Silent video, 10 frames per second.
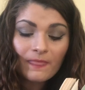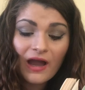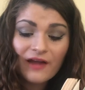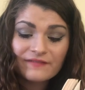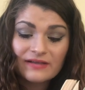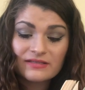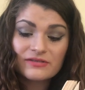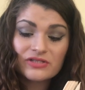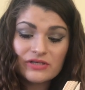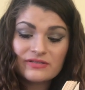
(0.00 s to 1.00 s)
I found
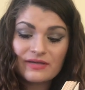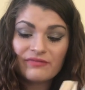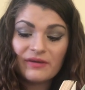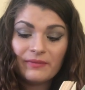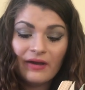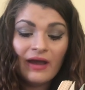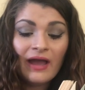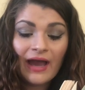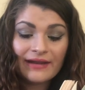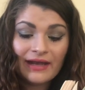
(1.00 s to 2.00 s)
something too, said Rupert,
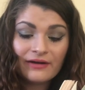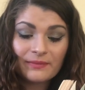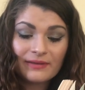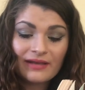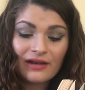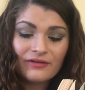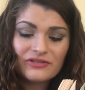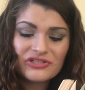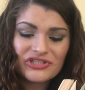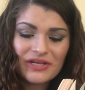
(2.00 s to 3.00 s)
and held up a yellow
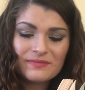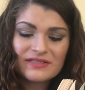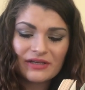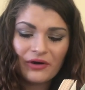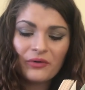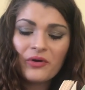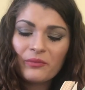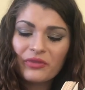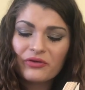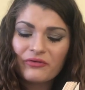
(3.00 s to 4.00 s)
sheep's skull
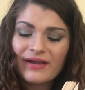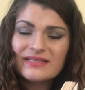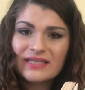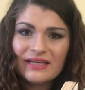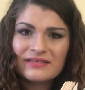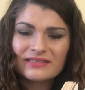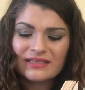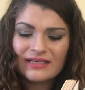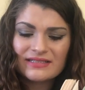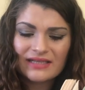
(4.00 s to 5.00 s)
with grey teeth
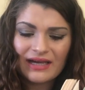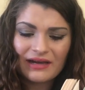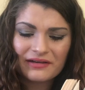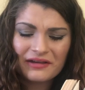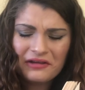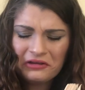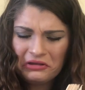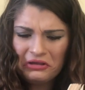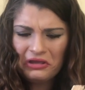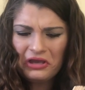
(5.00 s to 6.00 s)
still intact.
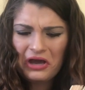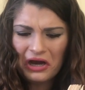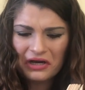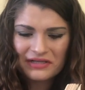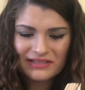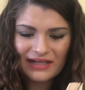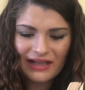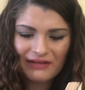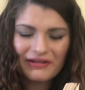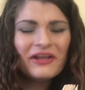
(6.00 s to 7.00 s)
Yuck, said
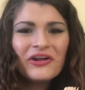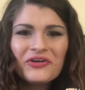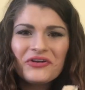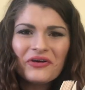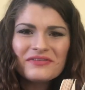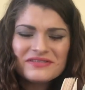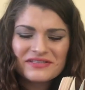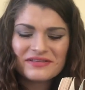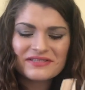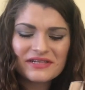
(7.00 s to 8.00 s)
Clary.
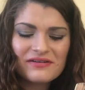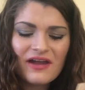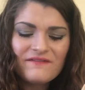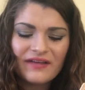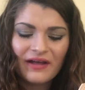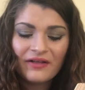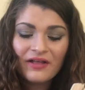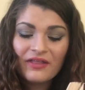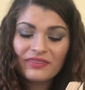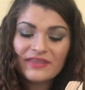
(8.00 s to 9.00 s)
Nonsense, he'll love it.
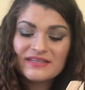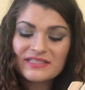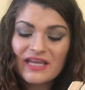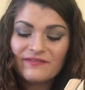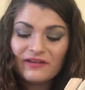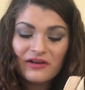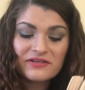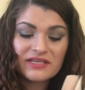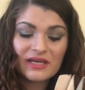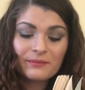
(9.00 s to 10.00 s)
These teeth are
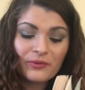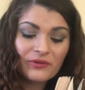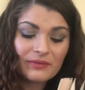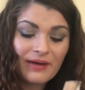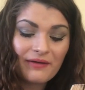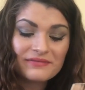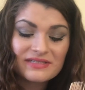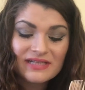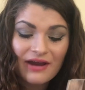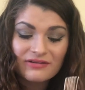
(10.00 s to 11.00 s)
loose, he can pull them out and
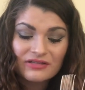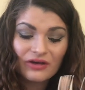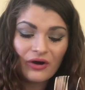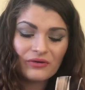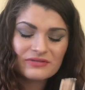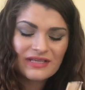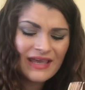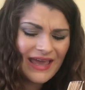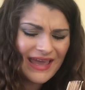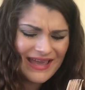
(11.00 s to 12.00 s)
stare into the holes.
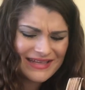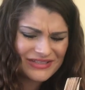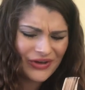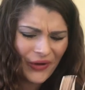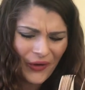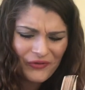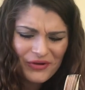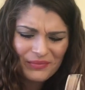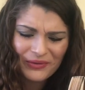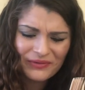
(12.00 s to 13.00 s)
It's
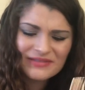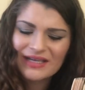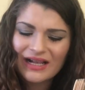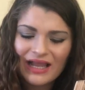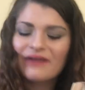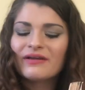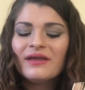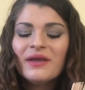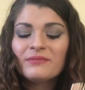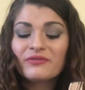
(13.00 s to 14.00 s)
horrible, said Clary,
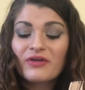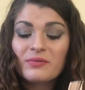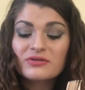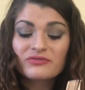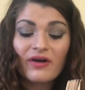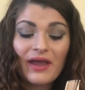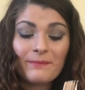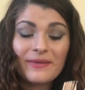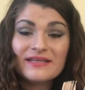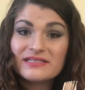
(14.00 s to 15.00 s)
but Rupert was right
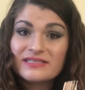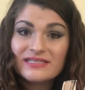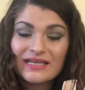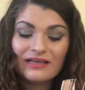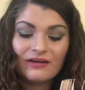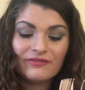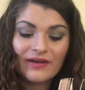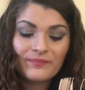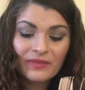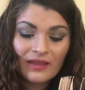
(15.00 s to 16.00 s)
and Peter did love it.